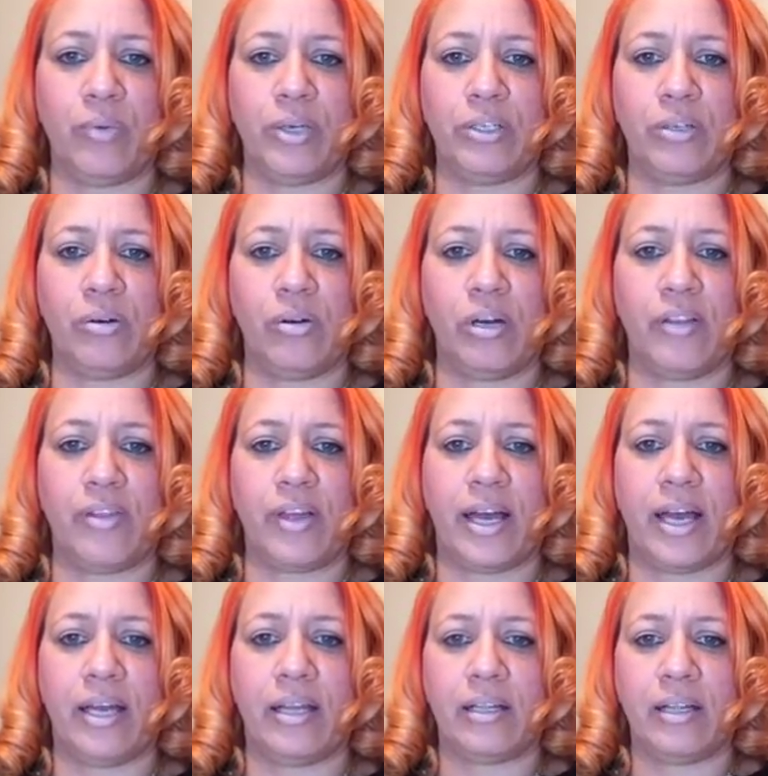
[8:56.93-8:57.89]
We know all
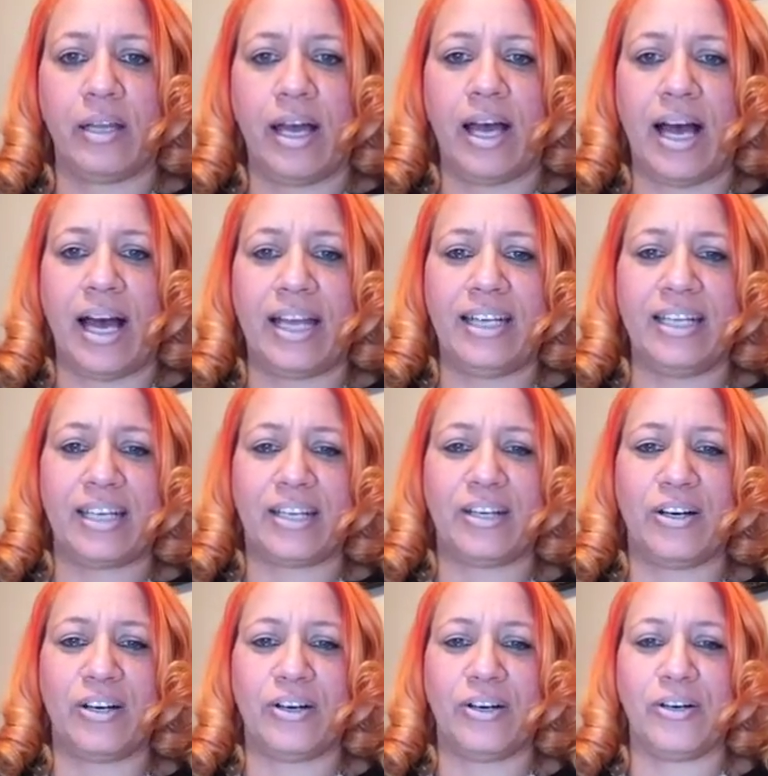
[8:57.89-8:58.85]
that. Hi,
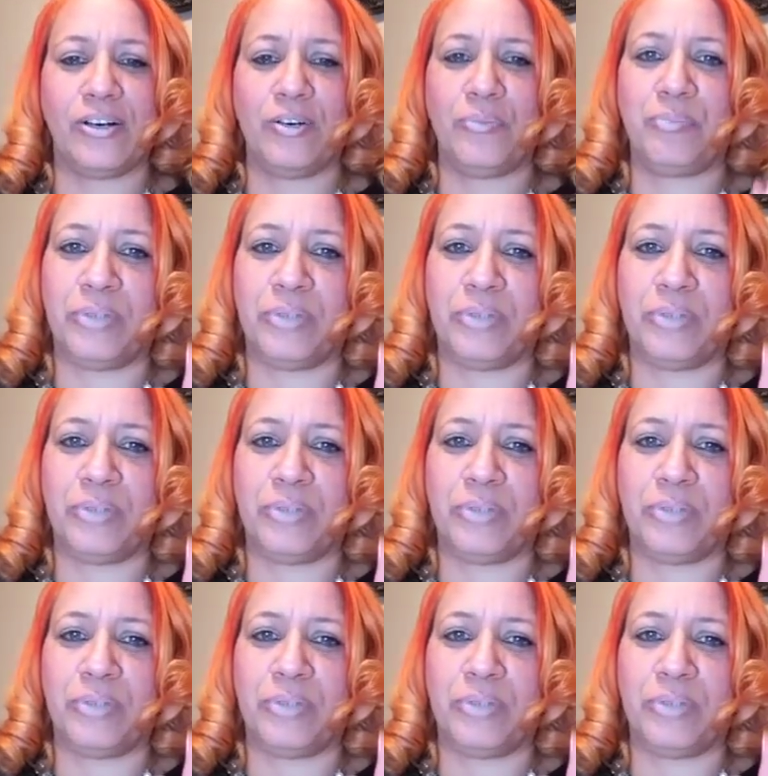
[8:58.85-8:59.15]
Nicole.